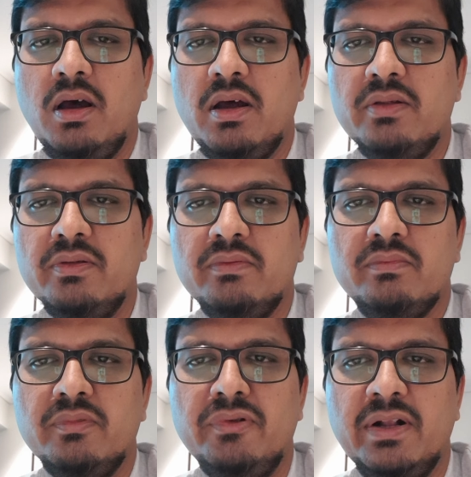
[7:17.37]
and
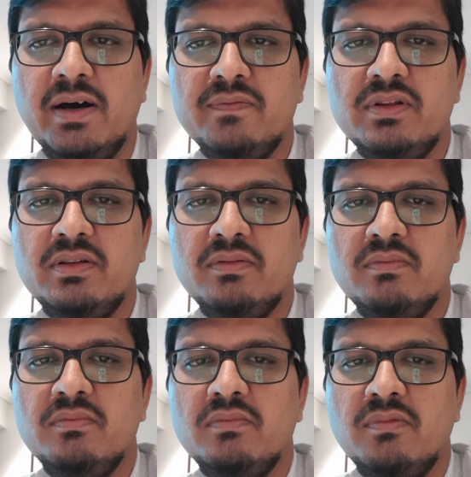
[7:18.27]
gloves
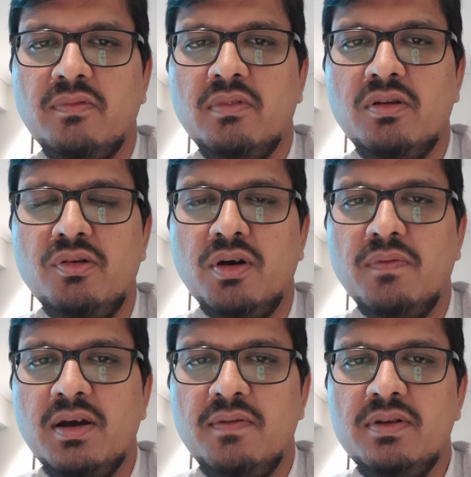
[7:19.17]
you are
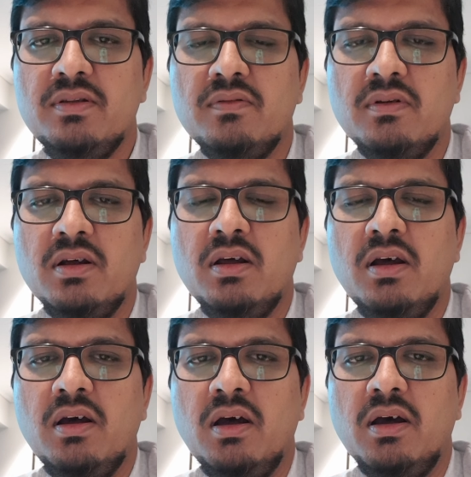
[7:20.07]
wearing
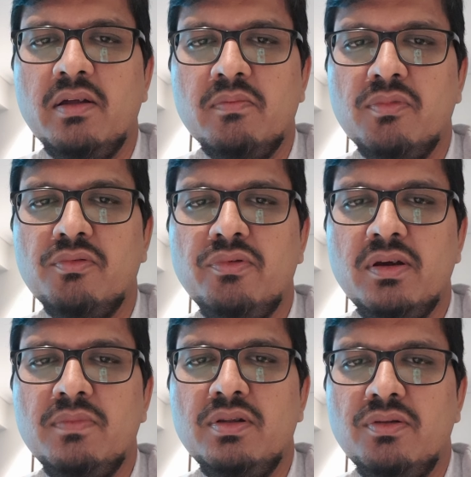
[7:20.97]
and put
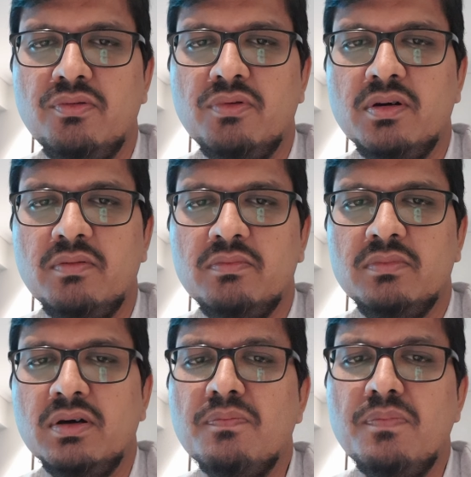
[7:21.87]
them into
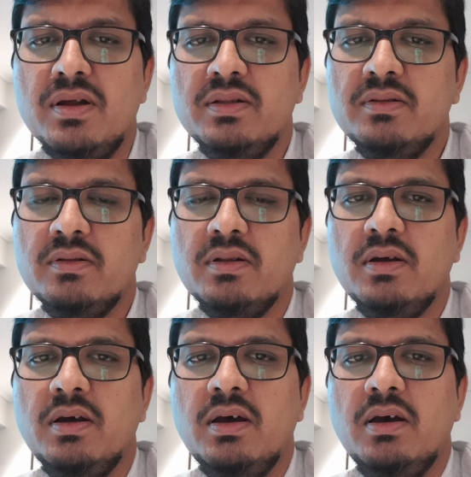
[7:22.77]
a bin,
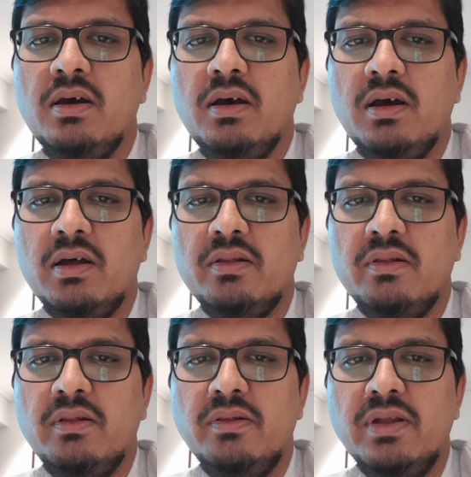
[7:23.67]

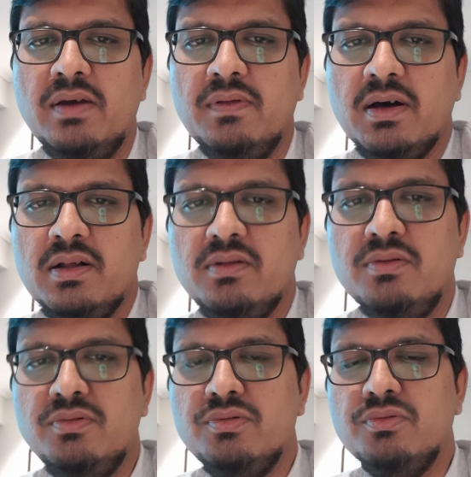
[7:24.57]
and they will ask
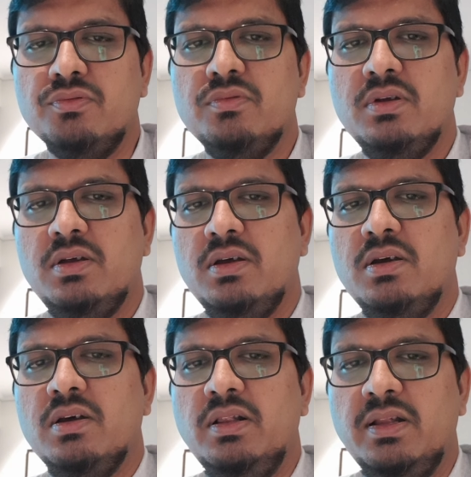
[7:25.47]
you to
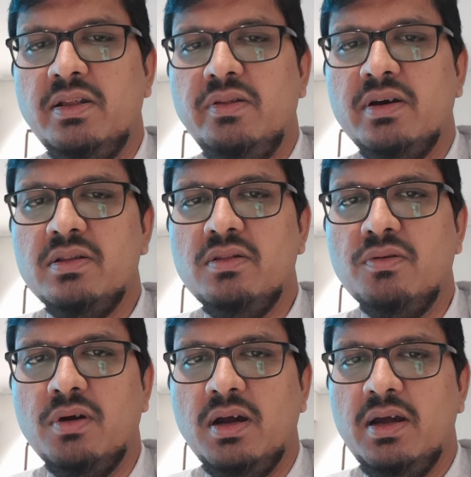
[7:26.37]
sanitize
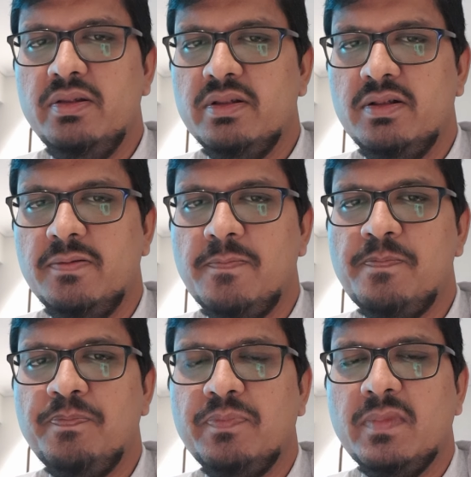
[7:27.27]
your hands,
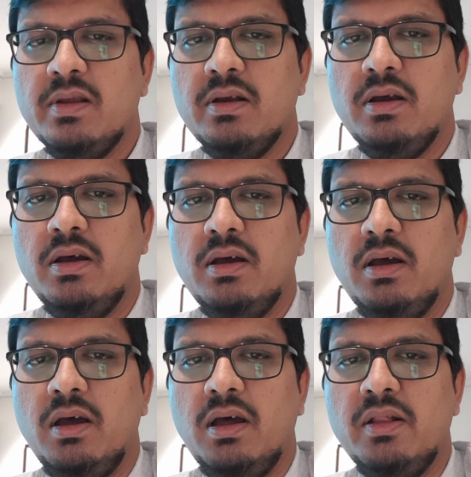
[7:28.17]

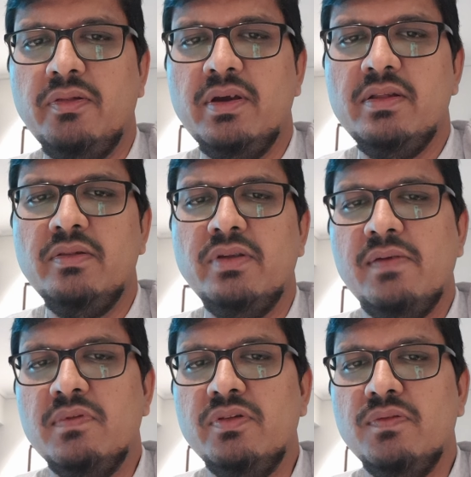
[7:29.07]
and then they
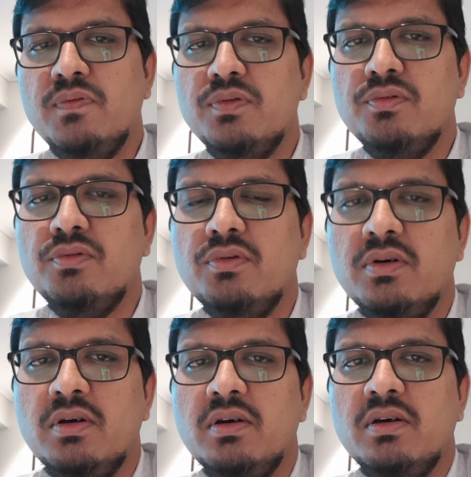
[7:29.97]
will give you
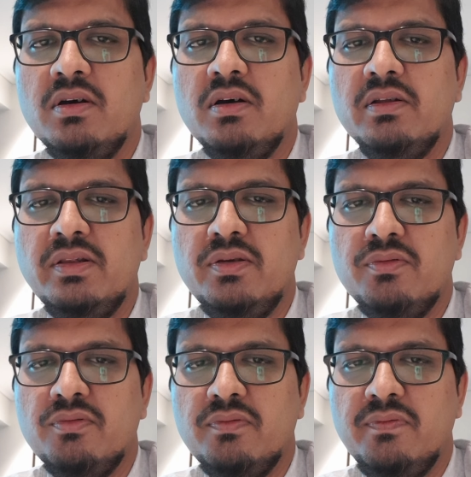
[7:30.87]

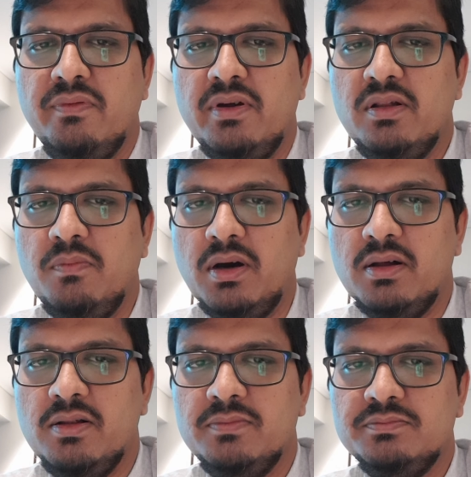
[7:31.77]
new face mask.